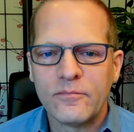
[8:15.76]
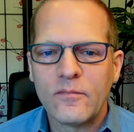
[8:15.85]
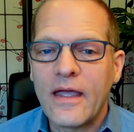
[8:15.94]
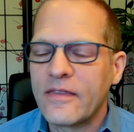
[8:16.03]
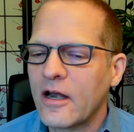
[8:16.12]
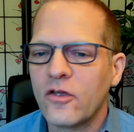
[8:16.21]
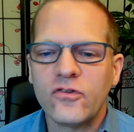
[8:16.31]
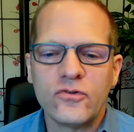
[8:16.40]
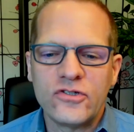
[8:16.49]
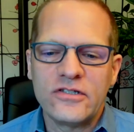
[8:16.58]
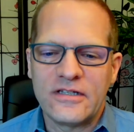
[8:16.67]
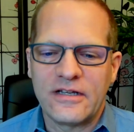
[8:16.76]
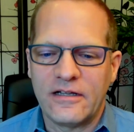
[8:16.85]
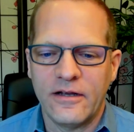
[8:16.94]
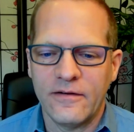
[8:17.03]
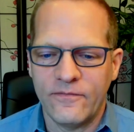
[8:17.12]
And then also, just to
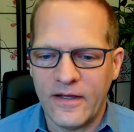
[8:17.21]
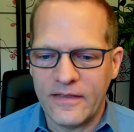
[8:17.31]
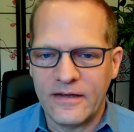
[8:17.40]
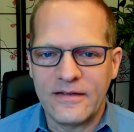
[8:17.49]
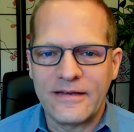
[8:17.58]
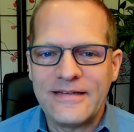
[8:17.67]
clarify that I